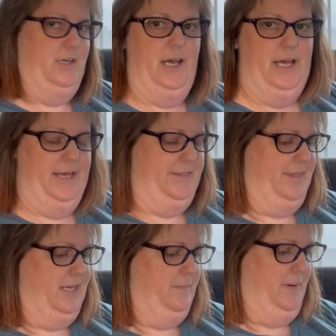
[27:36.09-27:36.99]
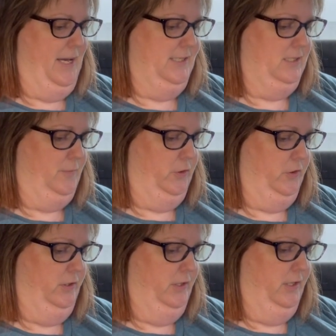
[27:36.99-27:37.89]
uh, the
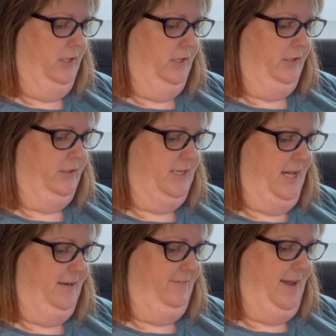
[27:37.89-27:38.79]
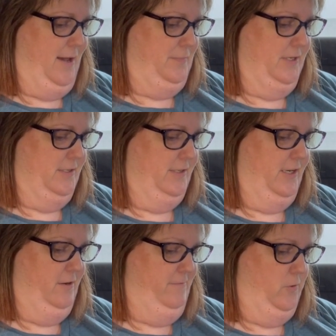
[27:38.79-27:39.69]
impossible could not have happened,
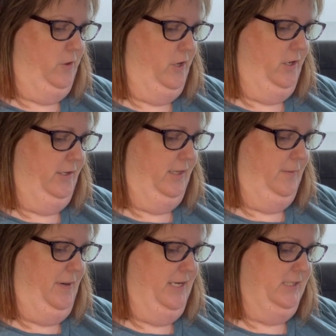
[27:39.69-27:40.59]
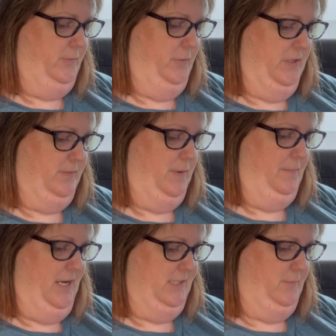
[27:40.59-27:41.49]
therefore the impossible must be
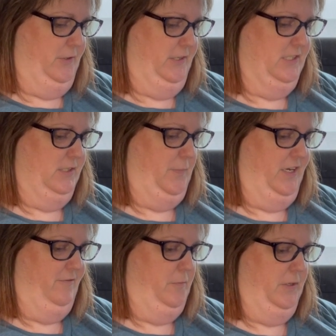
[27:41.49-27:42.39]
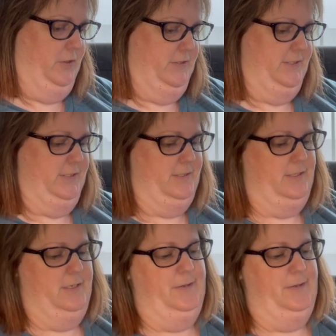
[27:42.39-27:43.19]
possible in spite of appearances.